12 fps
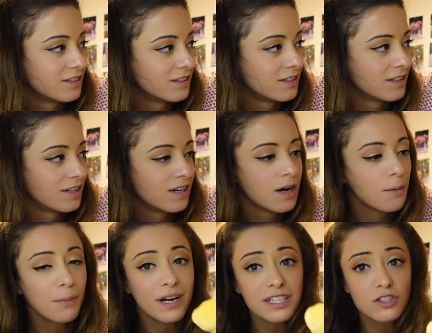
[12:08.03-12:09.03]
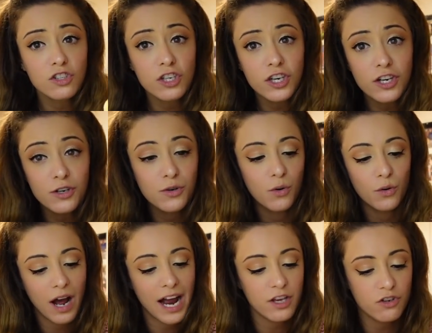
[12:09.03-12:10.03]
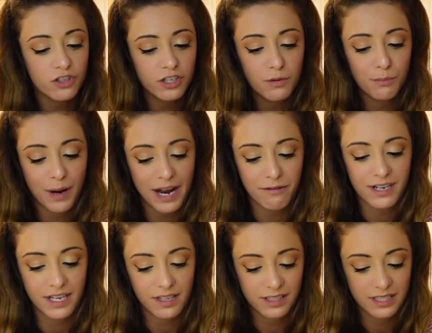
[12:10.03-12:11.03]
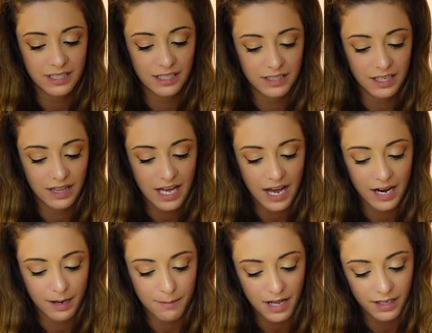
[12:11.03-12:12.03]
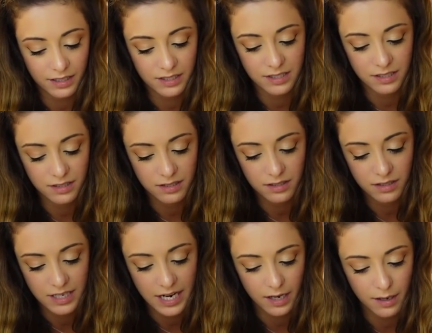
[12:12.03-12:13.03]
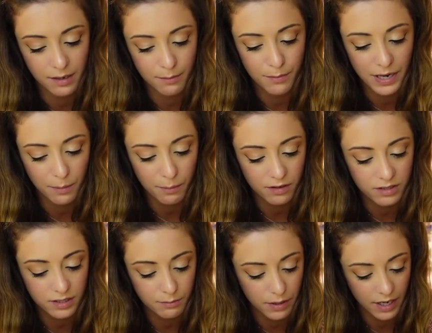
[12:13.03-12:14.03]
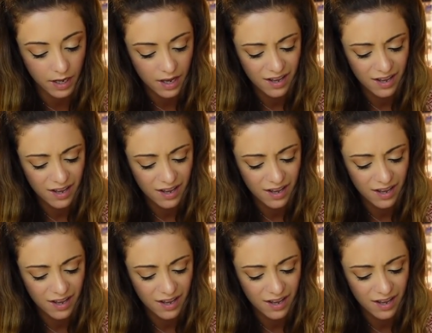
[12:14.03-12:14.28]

Okay. But it's cute. I usually don't buy ridiculous things like that. I'm not like a teddy bear person, but